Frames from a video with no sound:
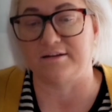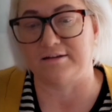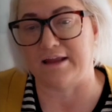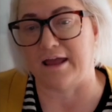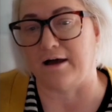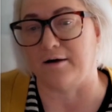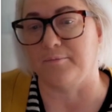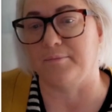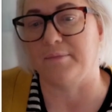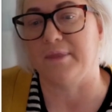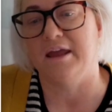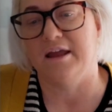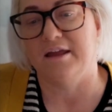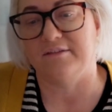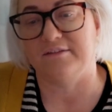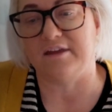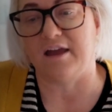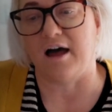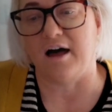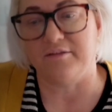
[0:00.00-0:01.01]
Now,
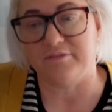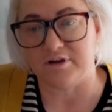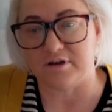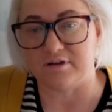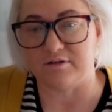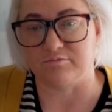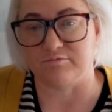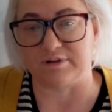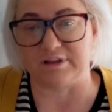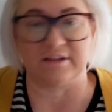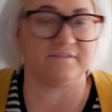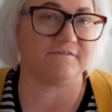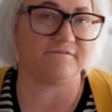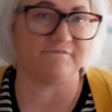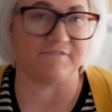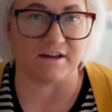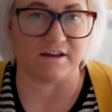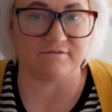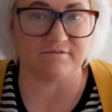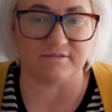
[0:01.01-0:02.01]
the other really
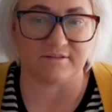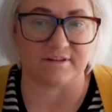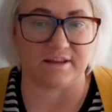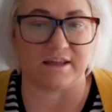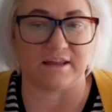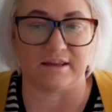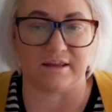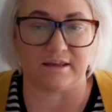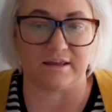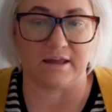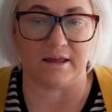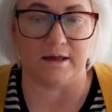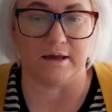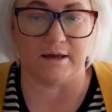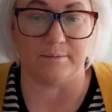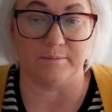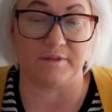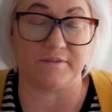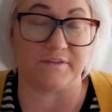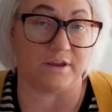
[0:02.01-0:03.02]
fun thing
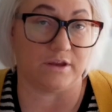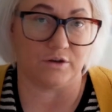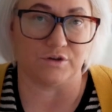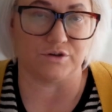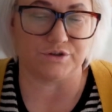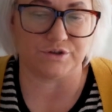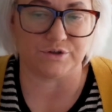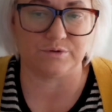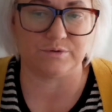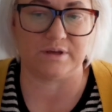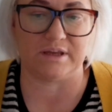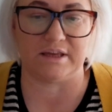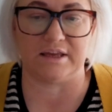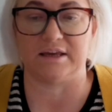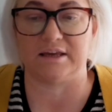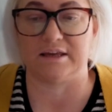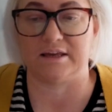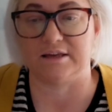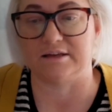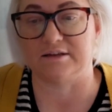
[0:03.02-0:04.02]
that you can do
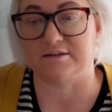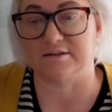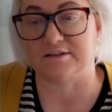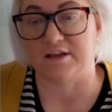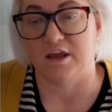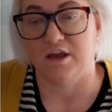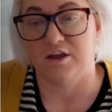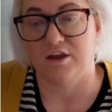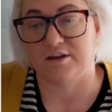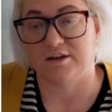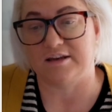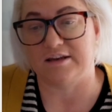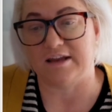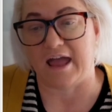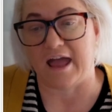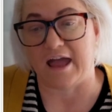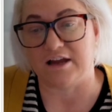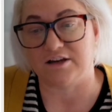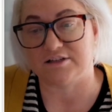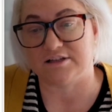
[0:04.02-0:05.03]
here is you can
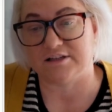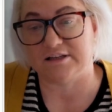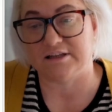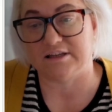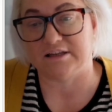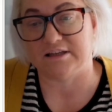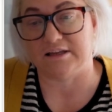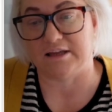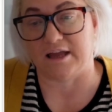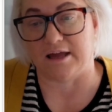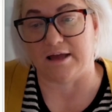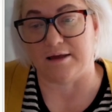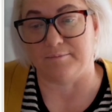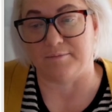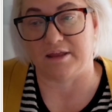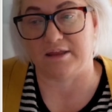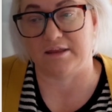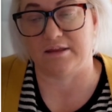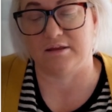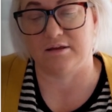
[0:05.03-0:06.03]
actually
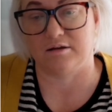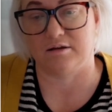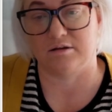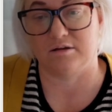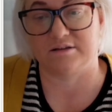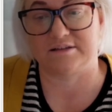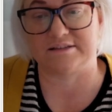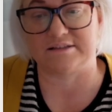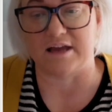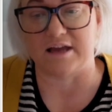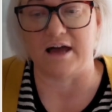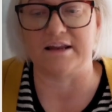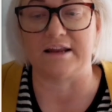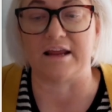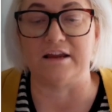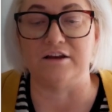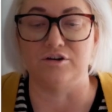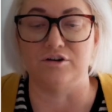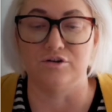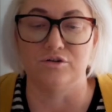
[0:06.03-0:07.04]
start
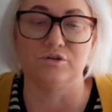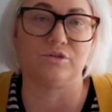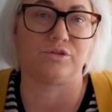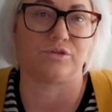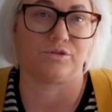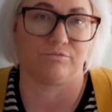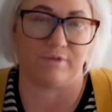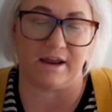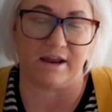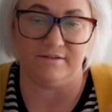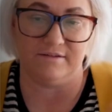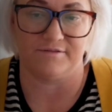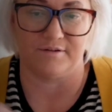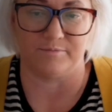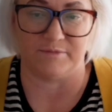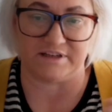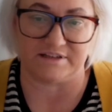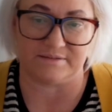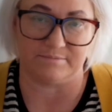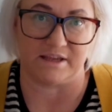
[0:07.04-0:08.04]
a new thread from
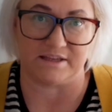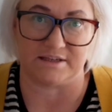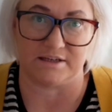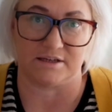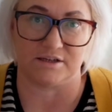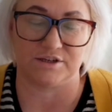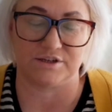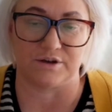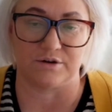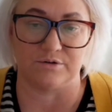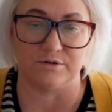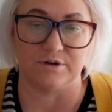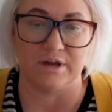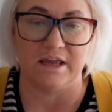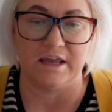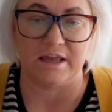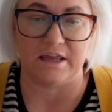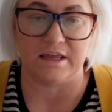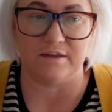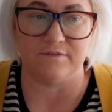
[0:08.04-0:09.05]
this message. So
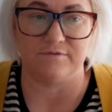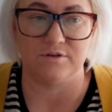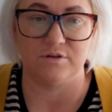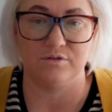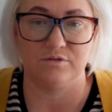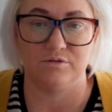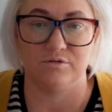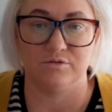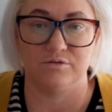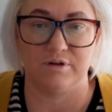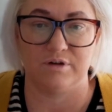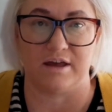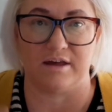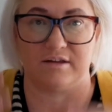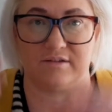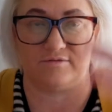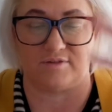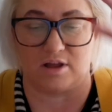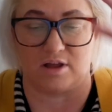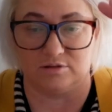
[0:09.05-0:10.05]
if you
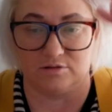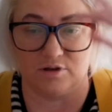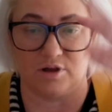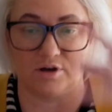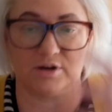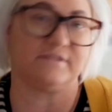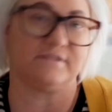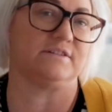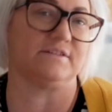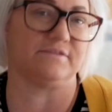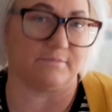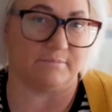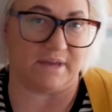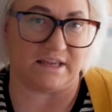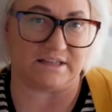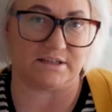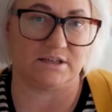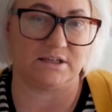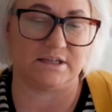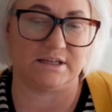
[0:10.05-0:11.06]
have a lot of different
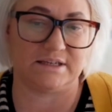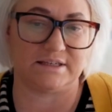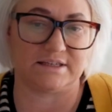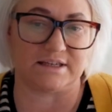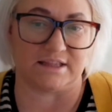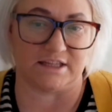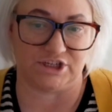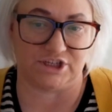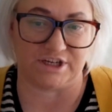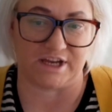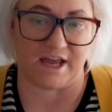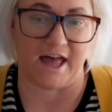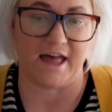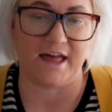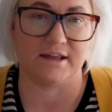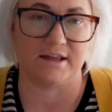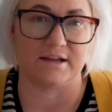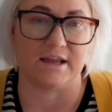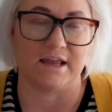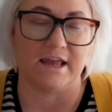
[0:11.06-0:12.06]
messages in the
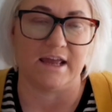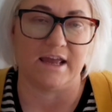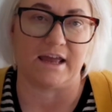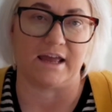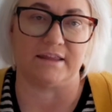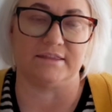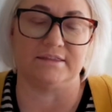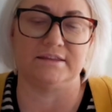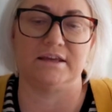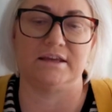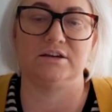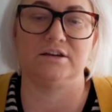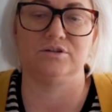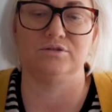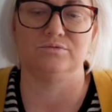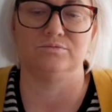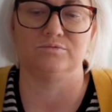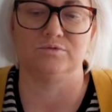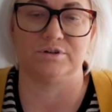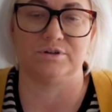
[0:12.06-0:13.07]
chat and then
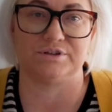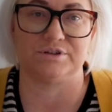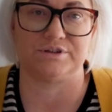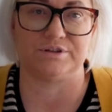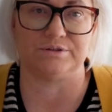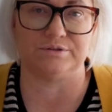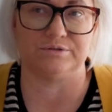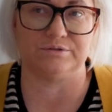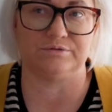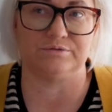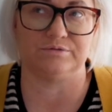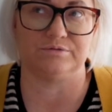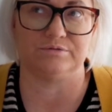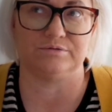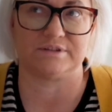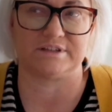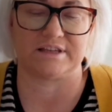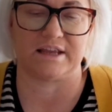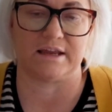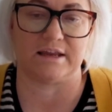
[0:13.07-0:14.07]
you want to,
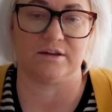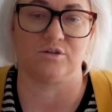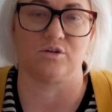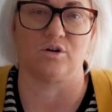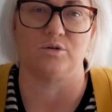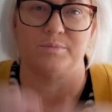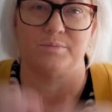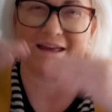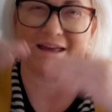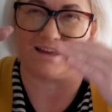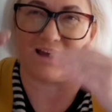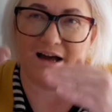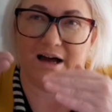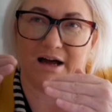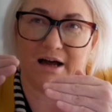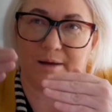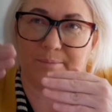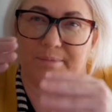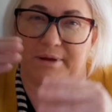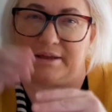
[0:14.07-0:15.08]
say, go back
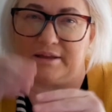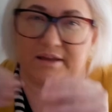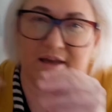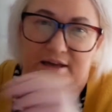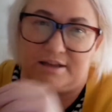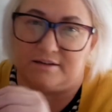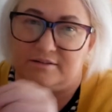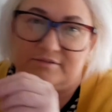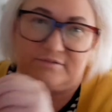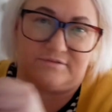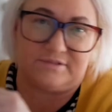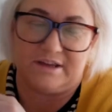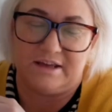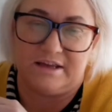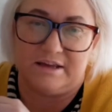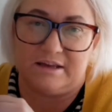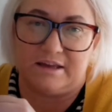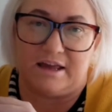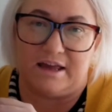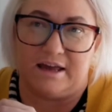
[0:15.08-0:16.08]
up and kind of
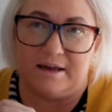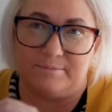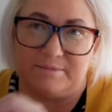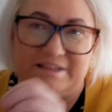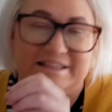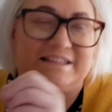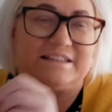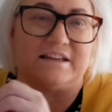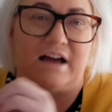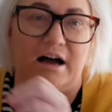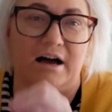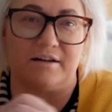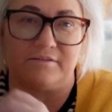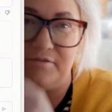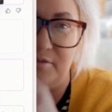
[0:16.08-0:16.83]
start